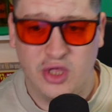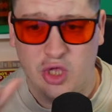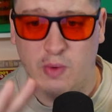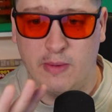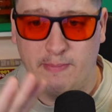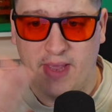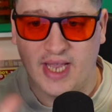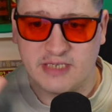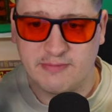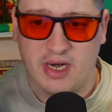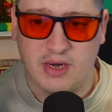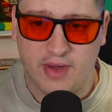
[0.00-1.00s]
doing bits,
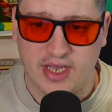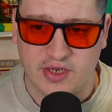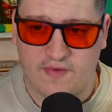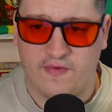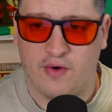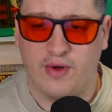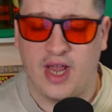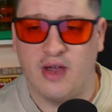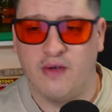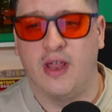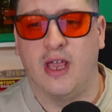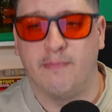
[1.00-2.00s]
by the way, just throwing that
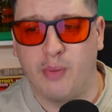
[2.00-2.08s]
out there.